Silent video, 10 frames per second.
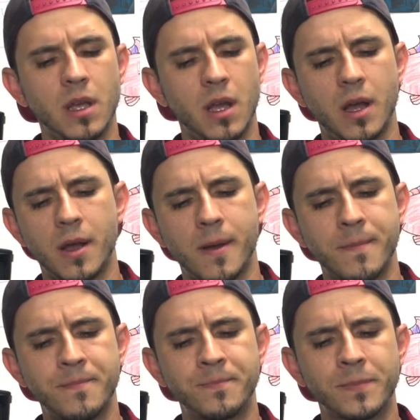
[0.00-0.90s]

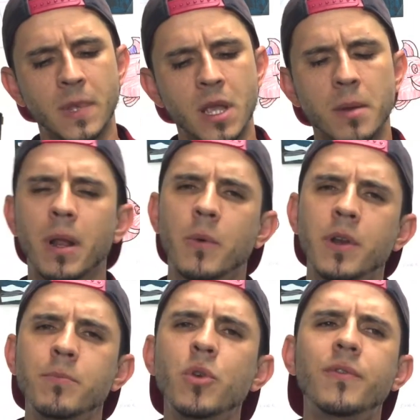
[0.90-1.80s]
But I want
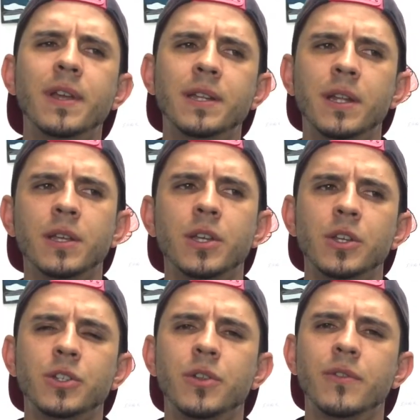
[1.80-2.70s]
to move in
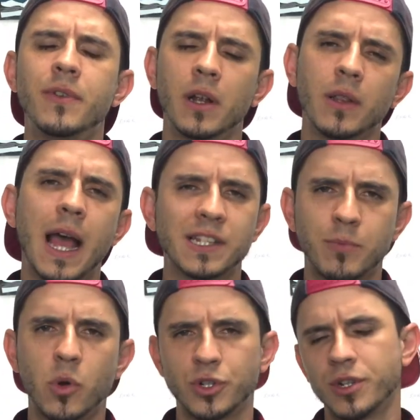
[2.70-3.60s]
to the very last
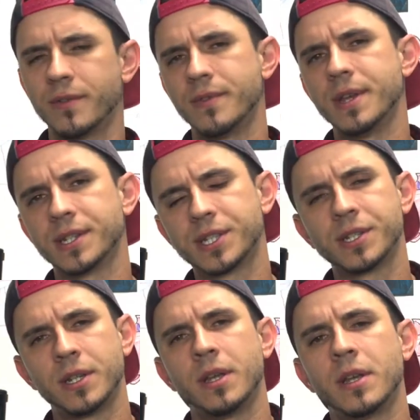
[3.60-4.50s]
portion of this
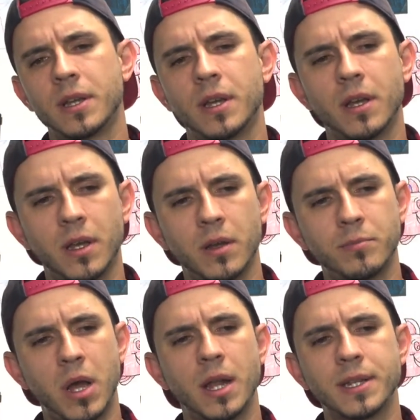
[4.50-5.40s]

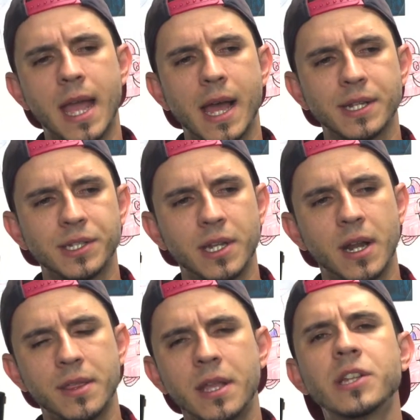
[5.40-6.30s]
podcast, and I
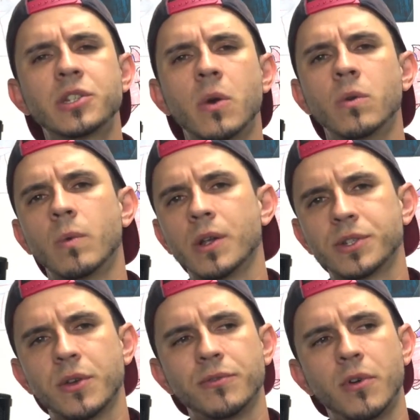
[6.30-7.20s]
think it's going well
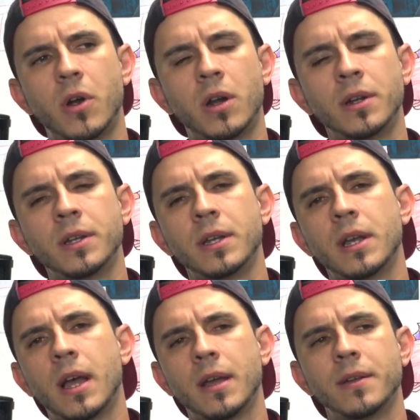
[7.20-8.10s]
so far.
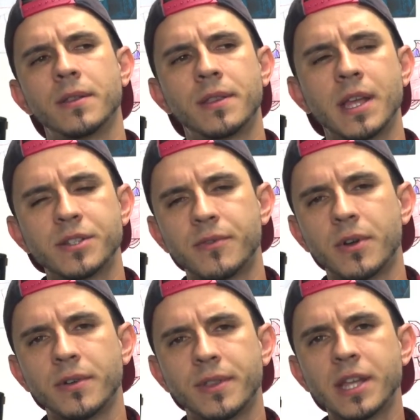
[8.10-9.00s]
Thanks
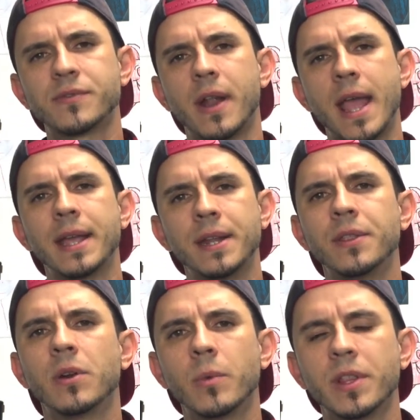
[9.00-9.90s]
for hanging in
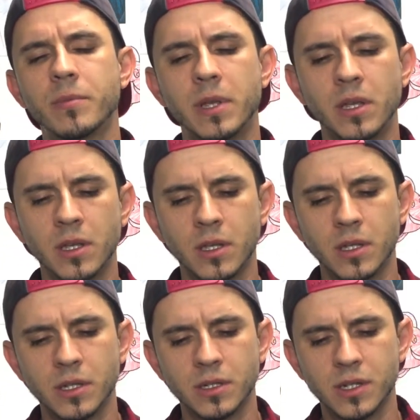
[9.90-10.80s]
there with me
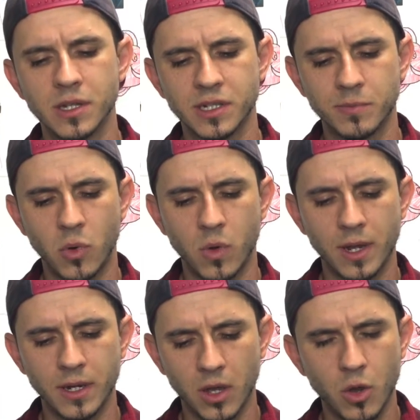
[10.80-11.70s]
to this
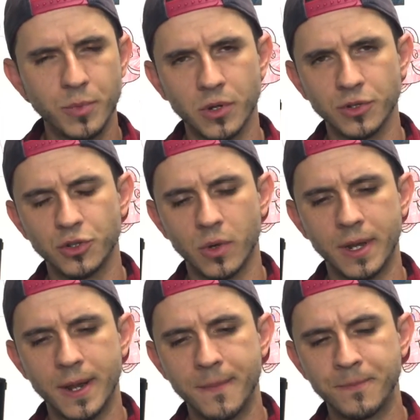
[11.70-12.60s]
point. I hope you're enjoying
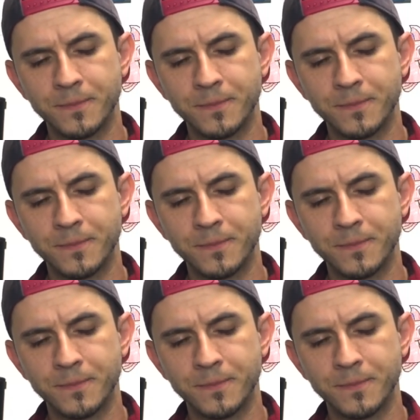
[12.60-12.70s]
it.